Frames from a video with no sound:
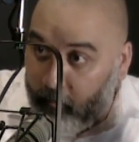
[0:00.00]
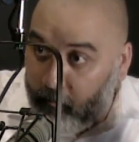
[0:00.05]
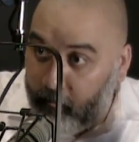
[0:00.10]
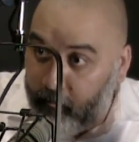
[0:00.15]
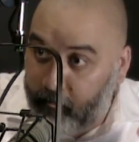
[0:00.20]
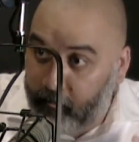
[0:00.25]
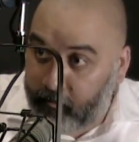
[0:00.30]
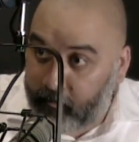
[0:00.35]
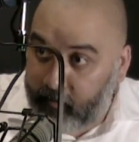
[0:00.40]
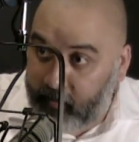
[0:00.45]

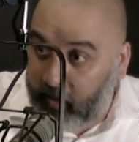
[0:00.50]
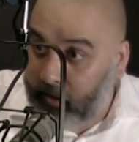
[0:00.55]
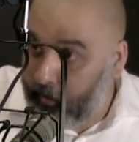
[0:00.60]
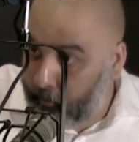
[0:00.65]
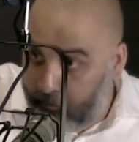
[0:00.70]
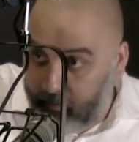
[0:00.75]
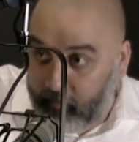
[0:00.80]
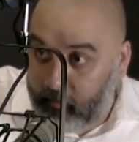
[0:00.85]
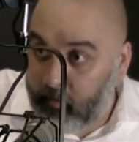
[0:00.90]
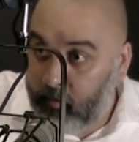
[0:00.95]
Yes, that they've
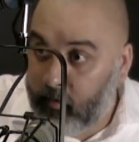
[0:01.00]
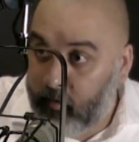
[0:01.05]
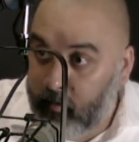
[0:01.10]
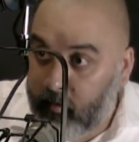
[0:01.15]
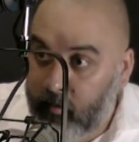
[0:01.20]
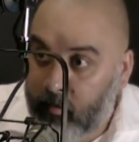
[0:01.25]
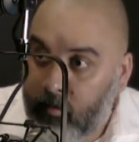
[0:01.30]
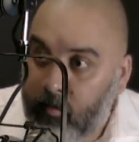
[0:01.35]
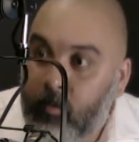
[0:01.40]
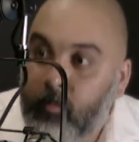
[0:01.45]
been
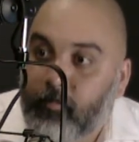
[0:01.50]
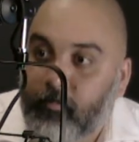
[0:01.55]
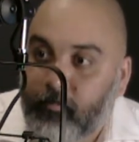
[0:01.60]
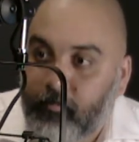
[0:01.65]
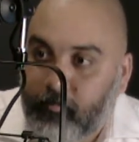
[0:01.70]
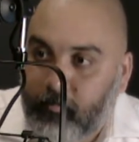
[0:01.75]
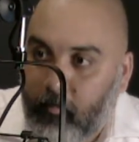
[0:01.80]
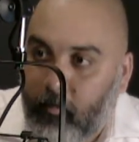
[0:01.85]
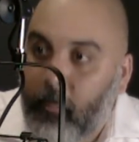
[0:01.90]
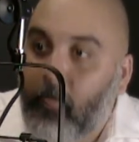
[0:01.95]
penciling
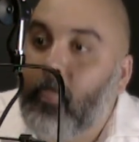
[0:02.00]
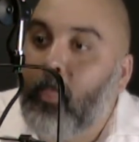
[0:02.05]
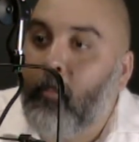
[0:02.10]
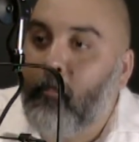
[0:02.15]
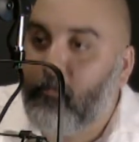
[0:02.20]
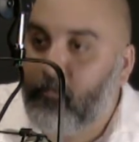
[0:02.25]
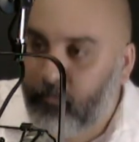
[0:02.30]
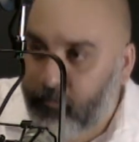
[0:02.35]
them in.